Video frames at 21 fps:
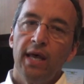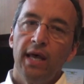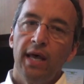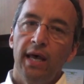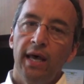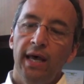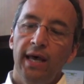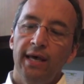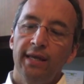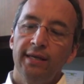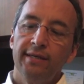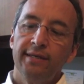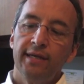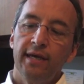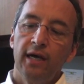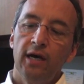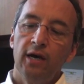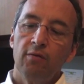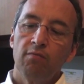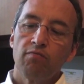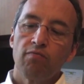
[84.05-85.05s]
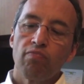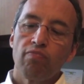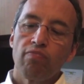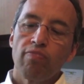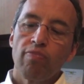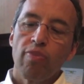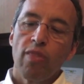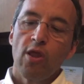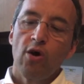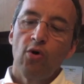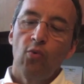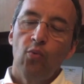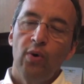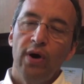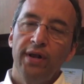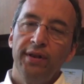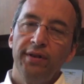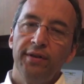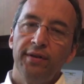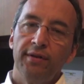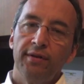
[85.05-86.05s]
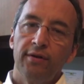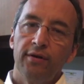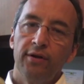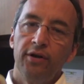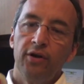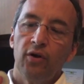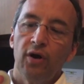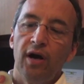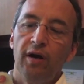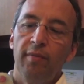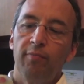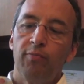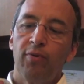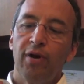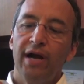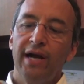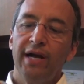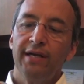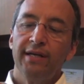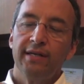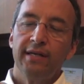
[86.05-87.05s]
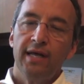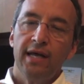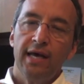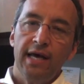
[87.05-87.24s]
and when you're upright